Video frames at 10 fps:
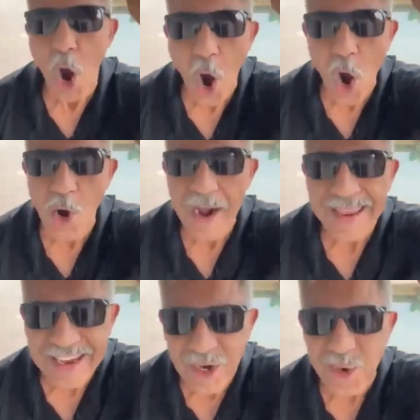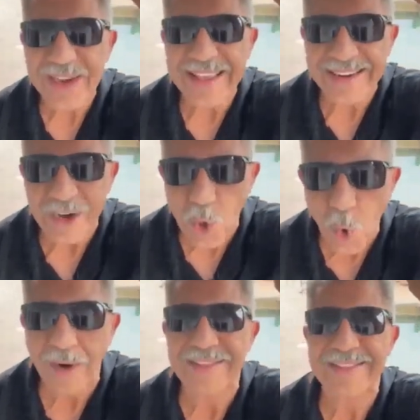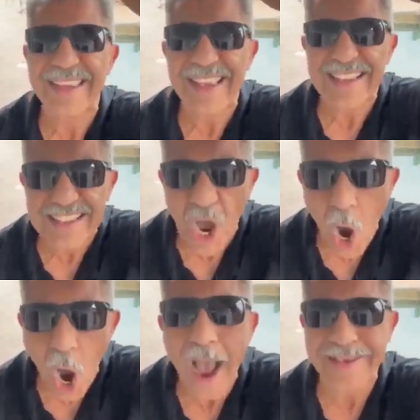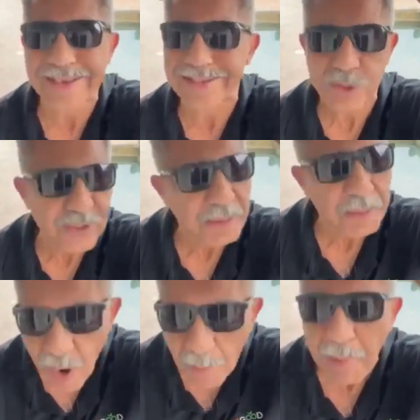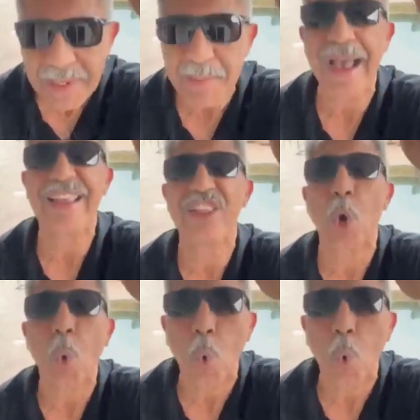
our ingredient quality is the highest you can probably buy in the